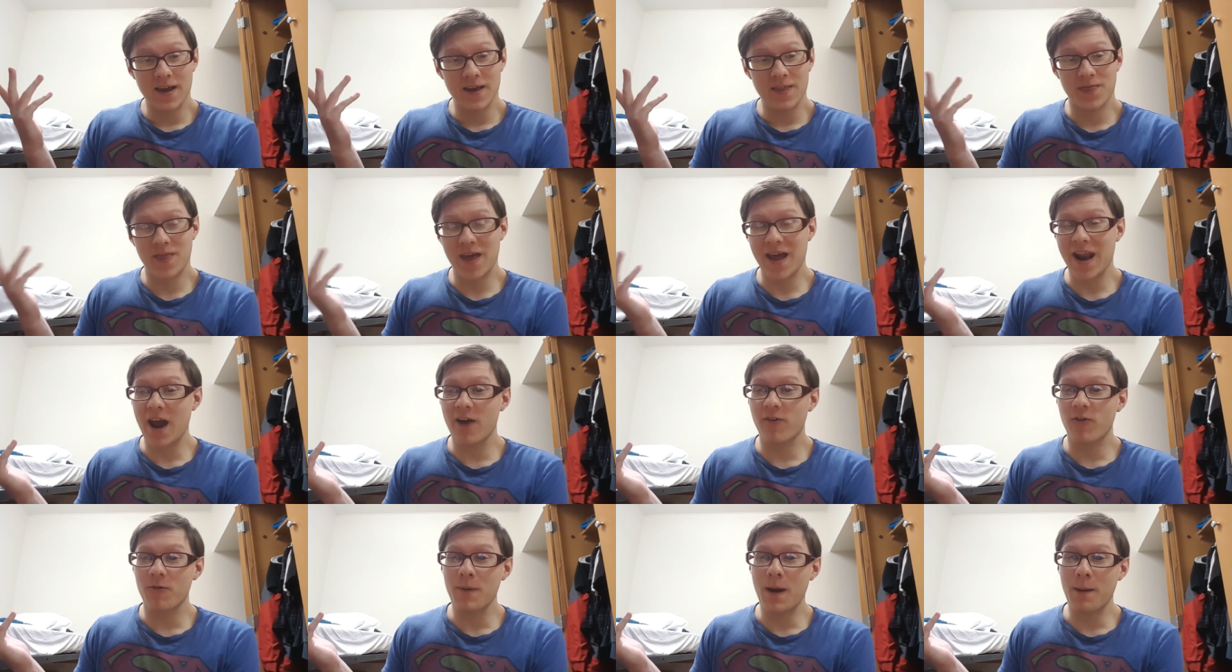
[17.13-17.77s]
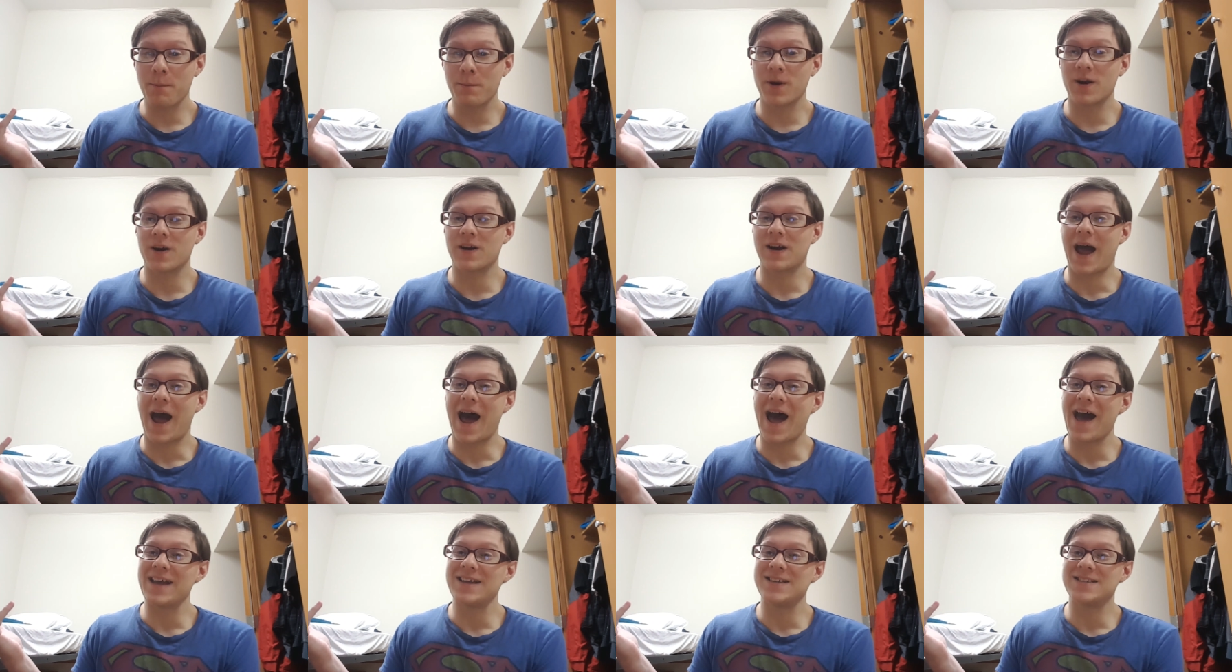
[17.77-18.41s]
then I remembered
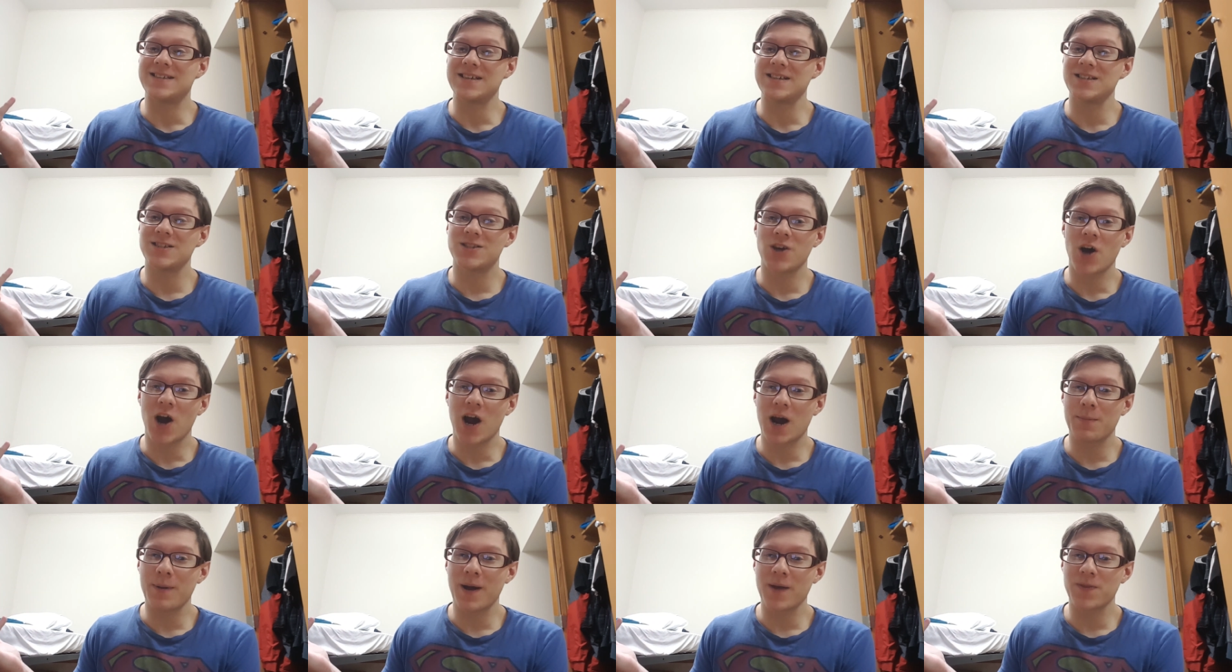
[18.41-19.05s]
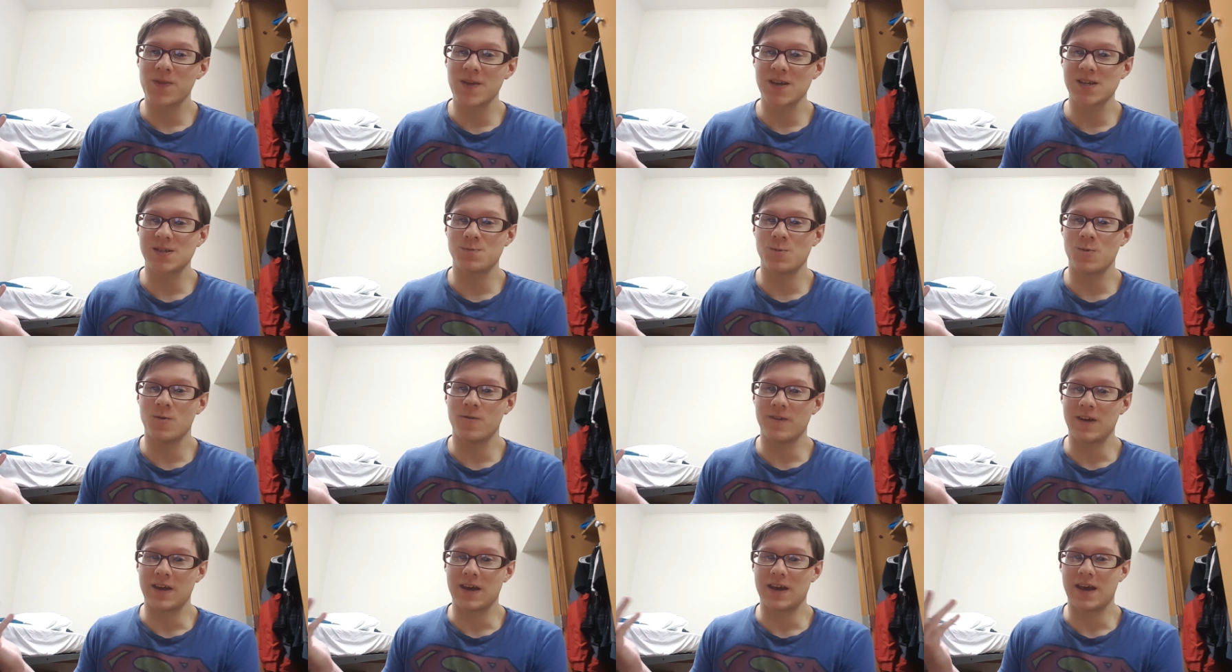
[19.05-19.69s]
I didn't talk about this
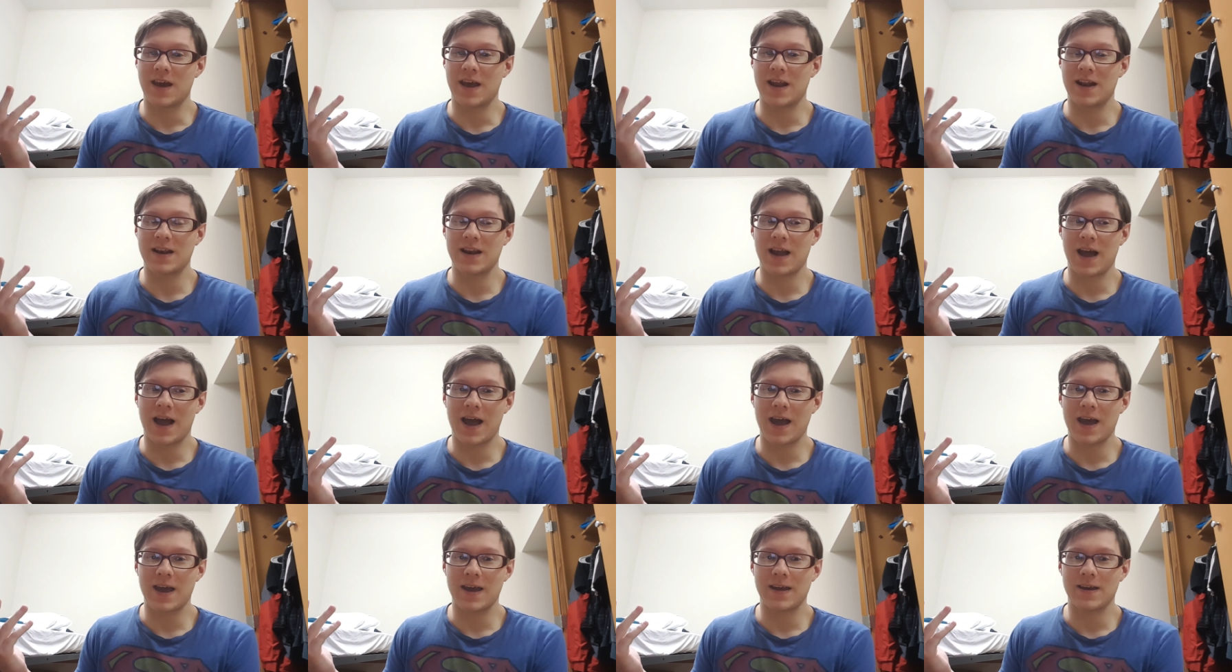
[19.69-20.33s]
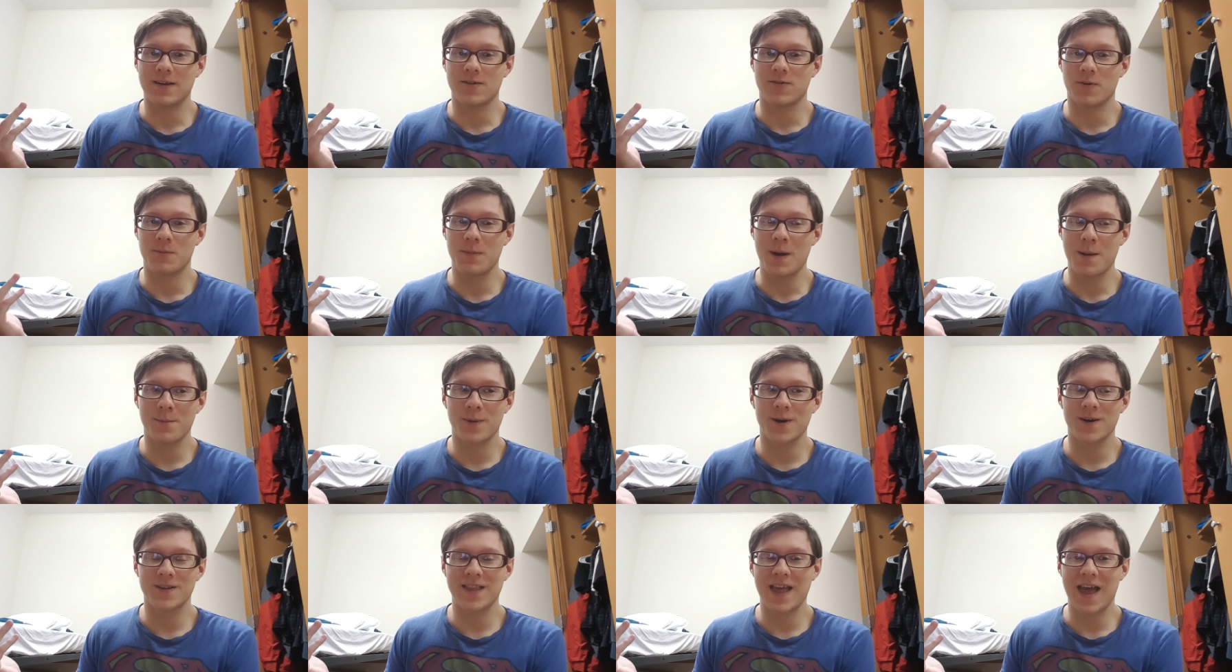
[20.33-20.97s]
movie, and I
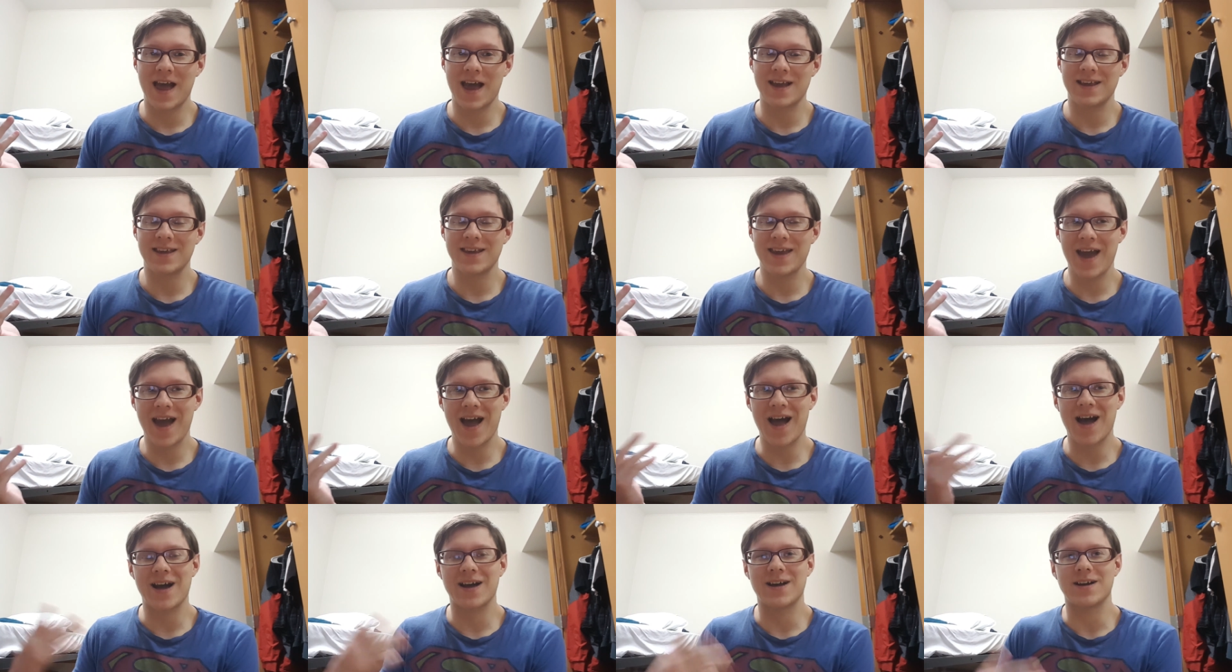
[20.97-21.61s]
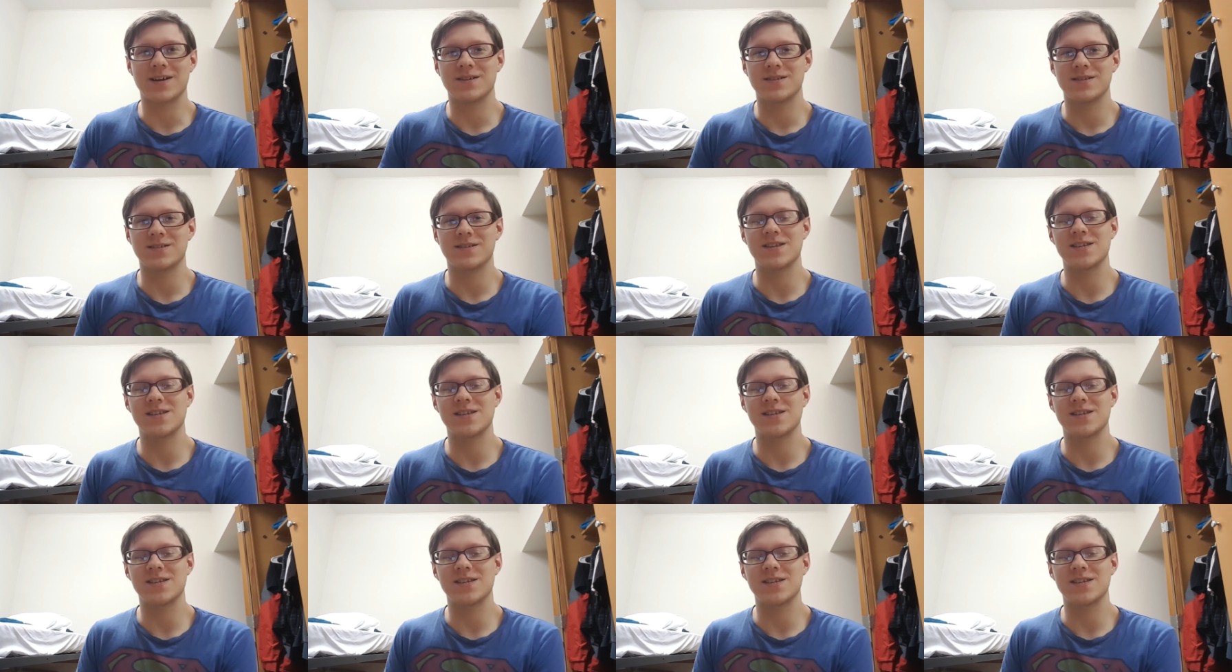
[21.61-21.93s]
remembered that, yeah,